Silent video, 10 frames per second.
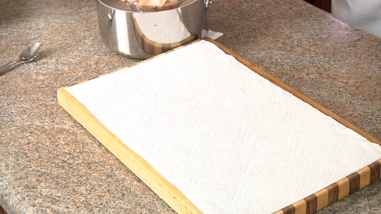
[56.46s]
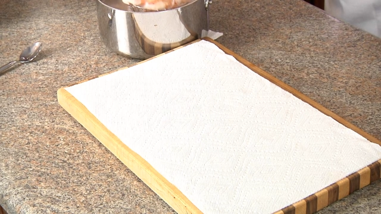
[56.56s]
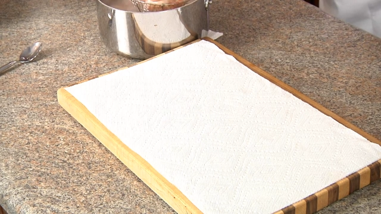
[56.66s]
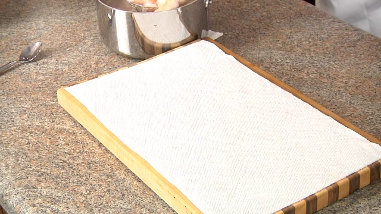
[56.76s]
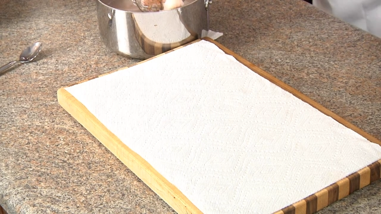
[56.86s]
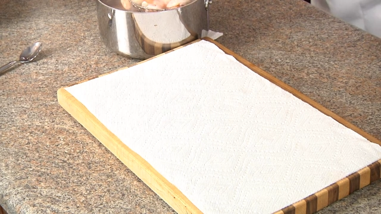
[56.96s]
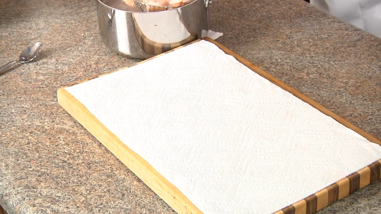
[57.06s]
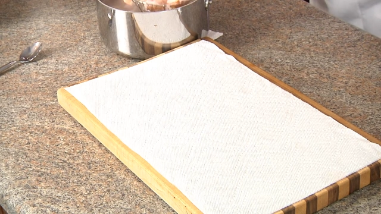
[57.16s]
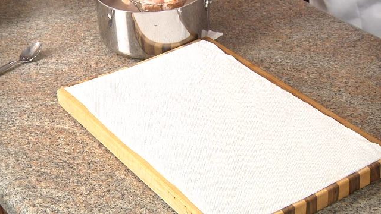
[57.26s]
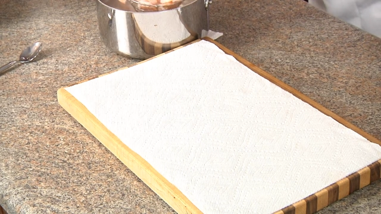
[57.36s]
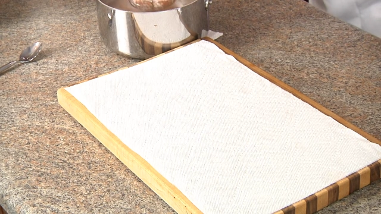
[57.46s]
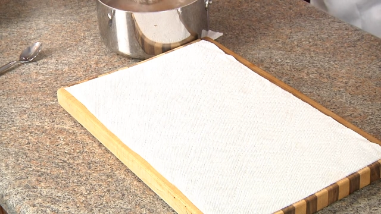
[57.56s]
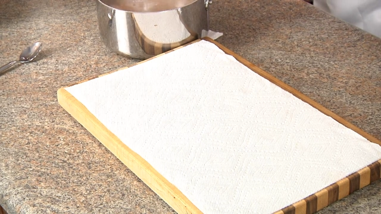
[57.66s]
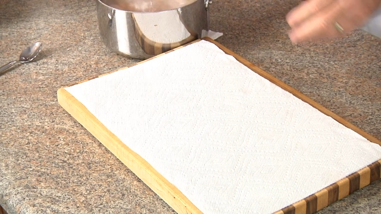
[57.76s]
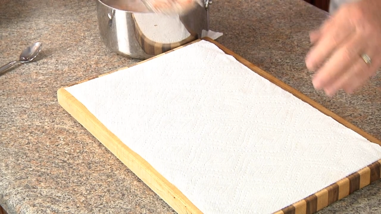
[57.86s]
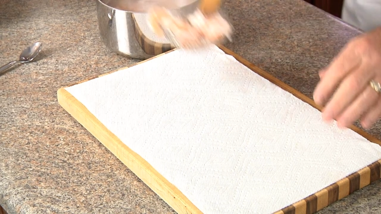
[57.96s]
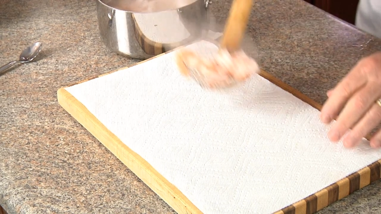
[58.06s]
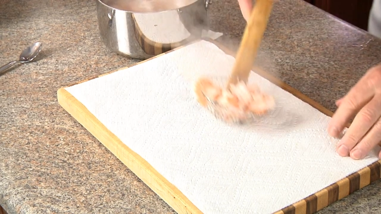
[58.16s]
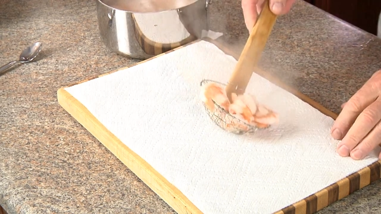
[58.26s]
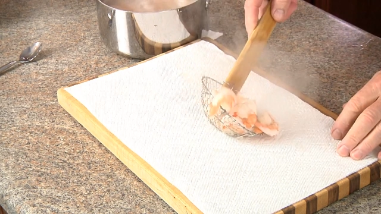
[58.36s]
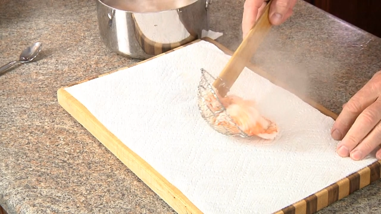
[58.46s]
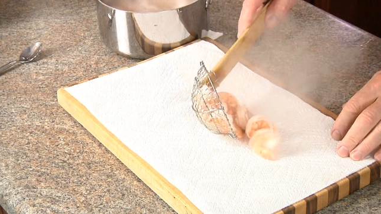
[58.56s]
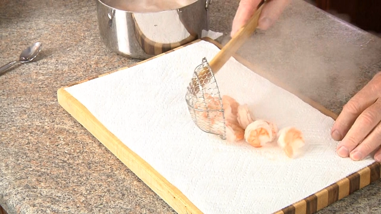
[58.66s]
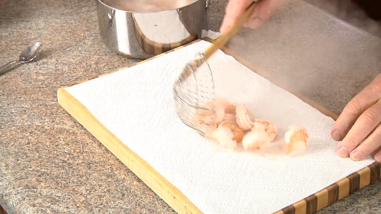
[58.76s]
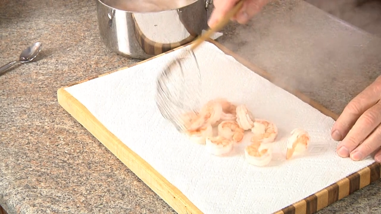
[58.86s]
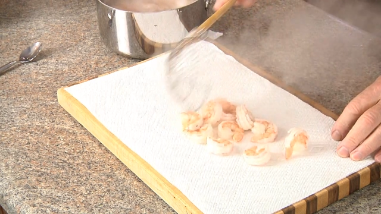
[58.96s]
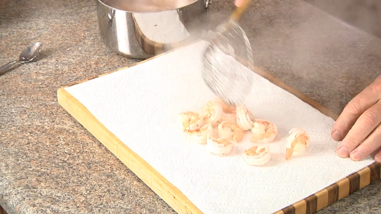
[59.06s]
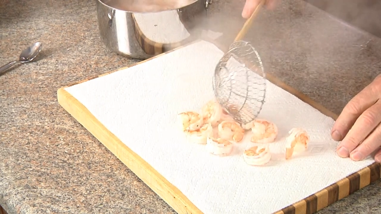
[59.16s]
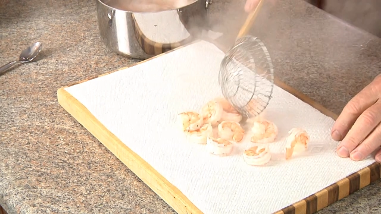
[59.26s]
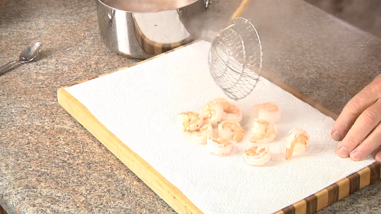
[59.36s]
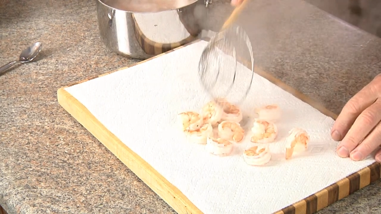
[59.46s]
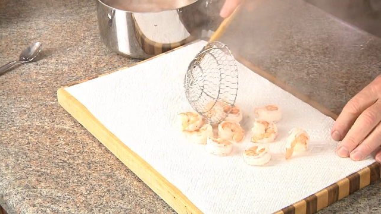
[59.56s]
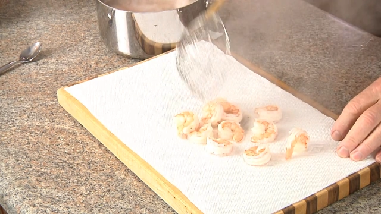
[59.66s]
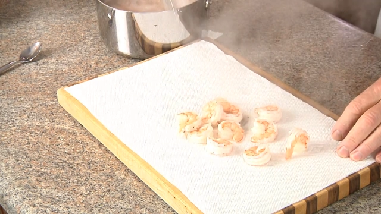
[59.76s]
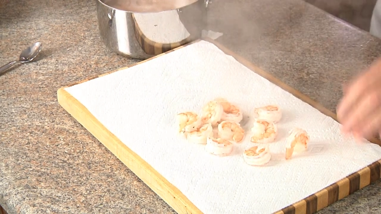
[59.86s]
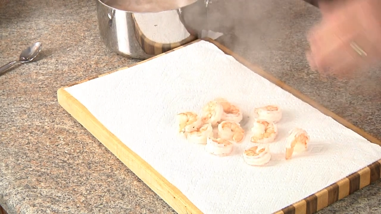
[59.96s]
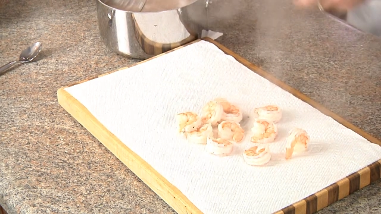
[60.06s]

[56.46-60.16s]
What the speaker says: (no speaker visible)